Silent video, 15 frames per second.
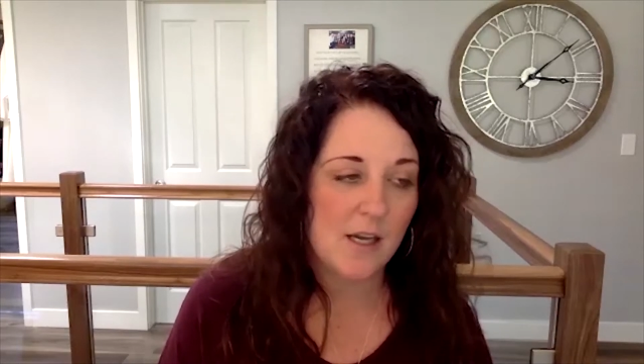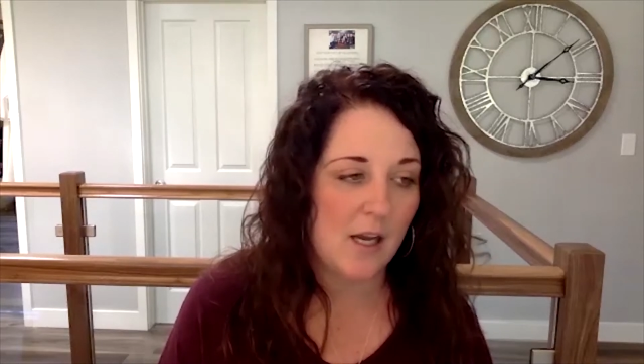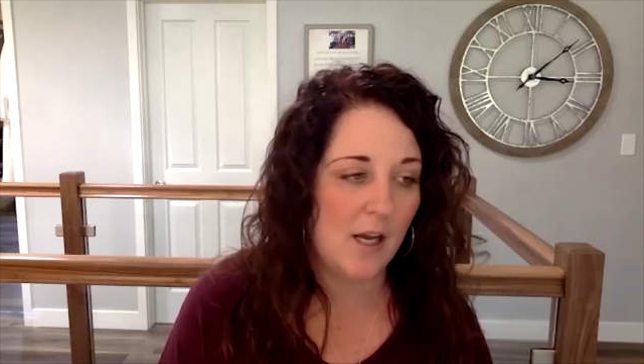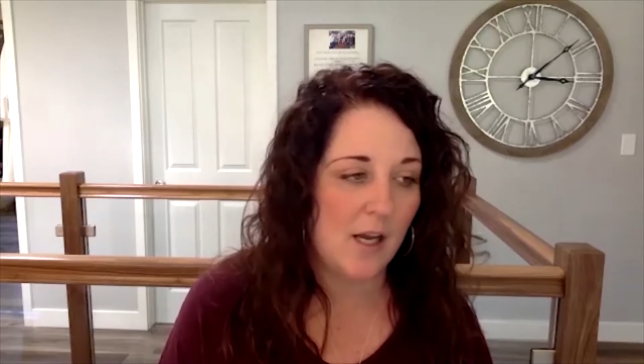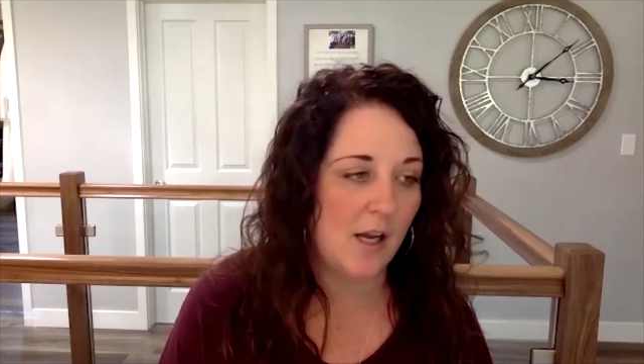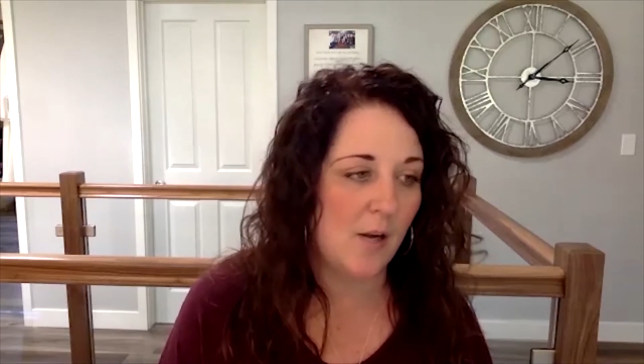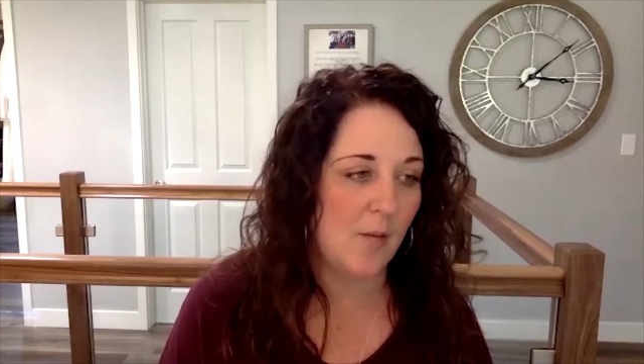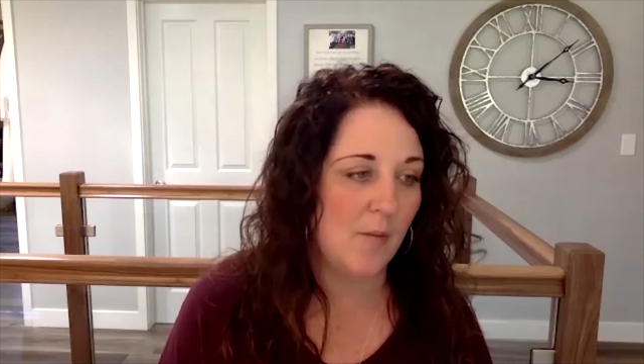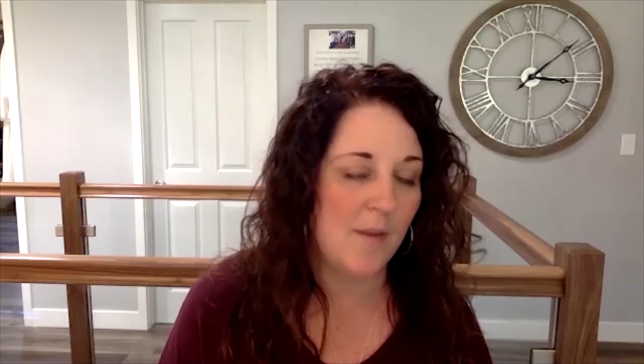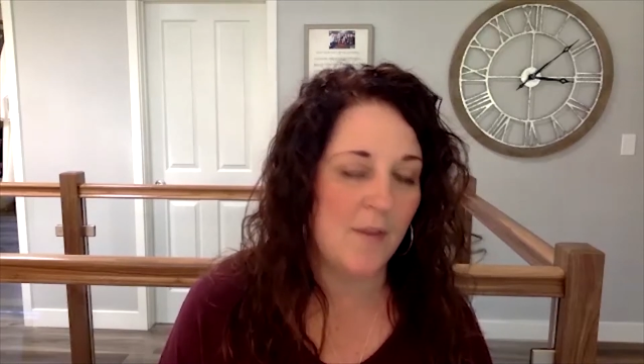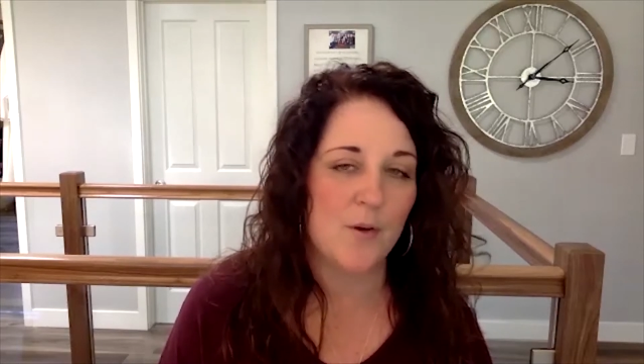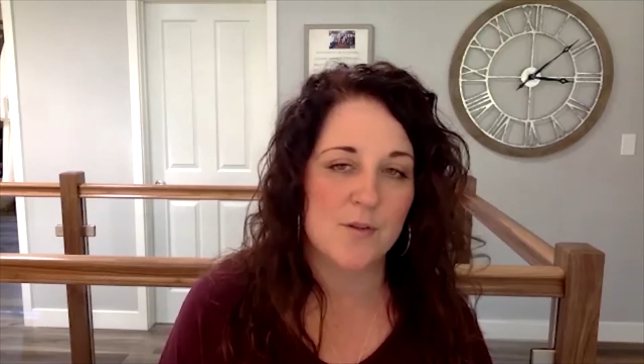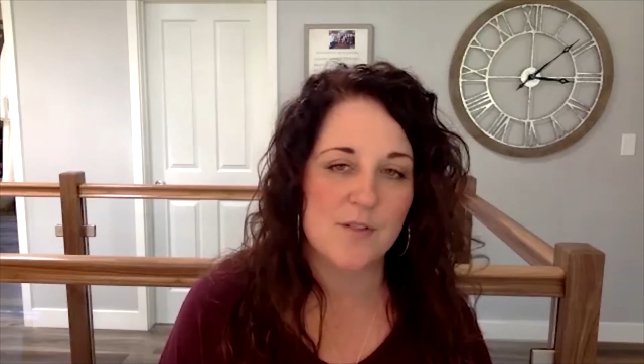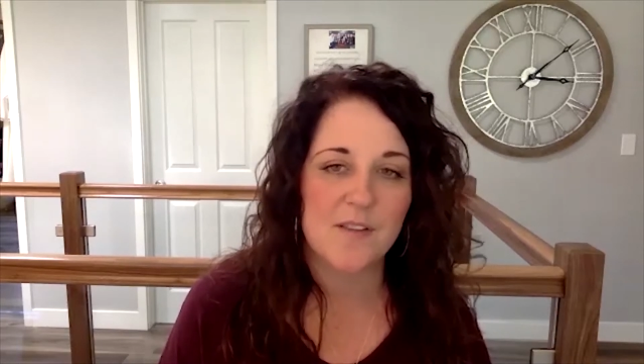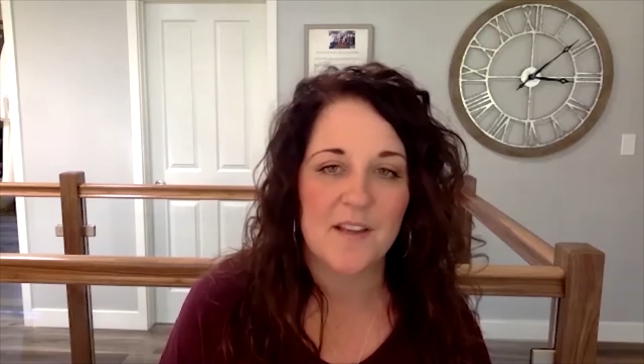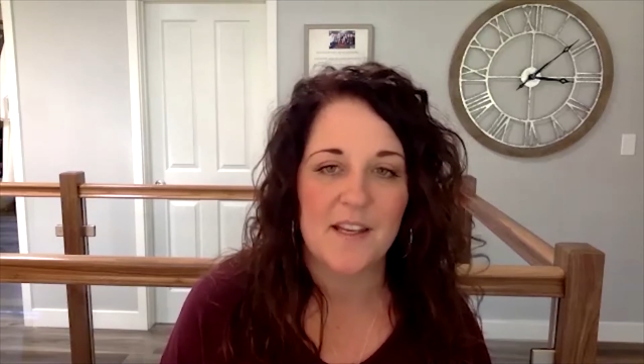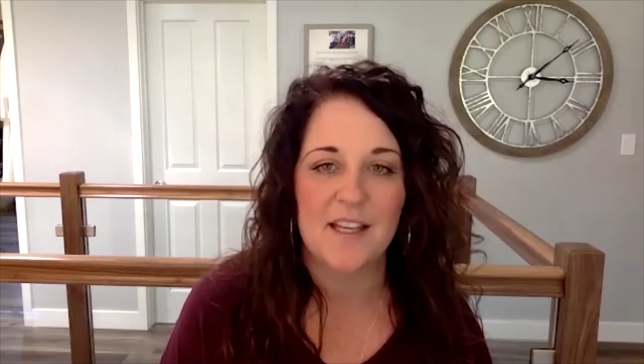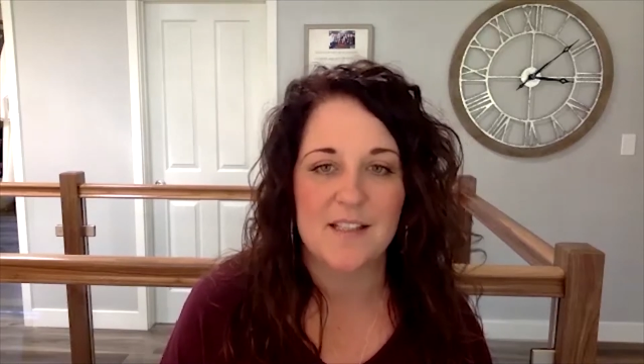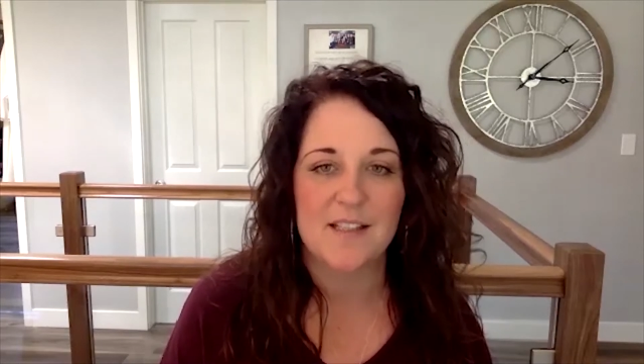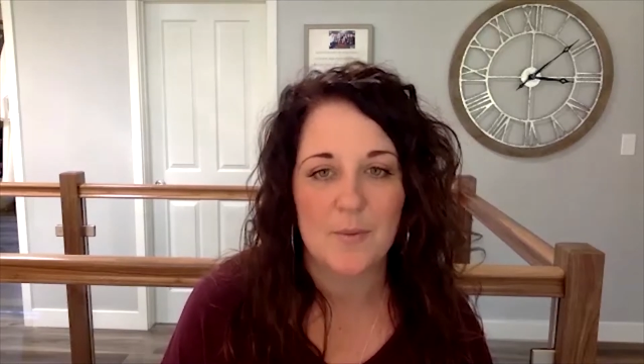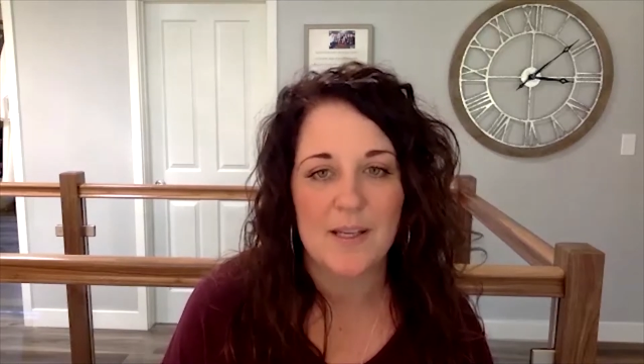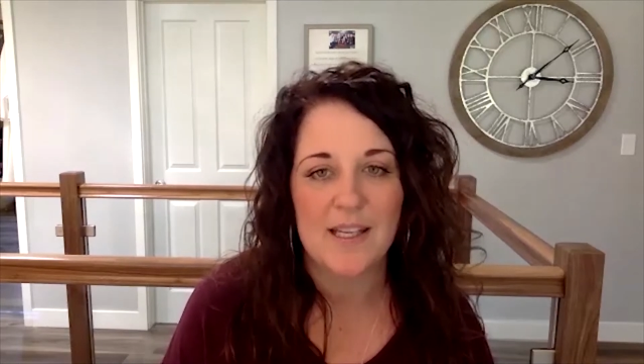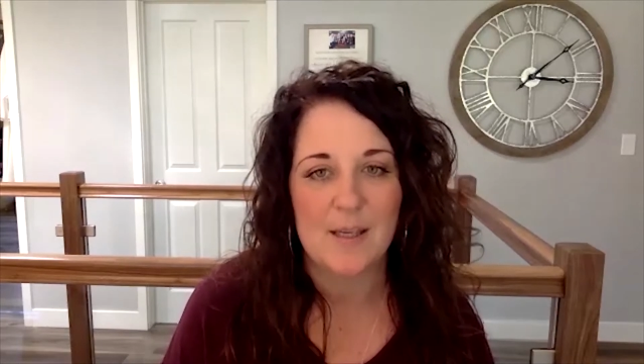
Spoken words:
And those are the kids that we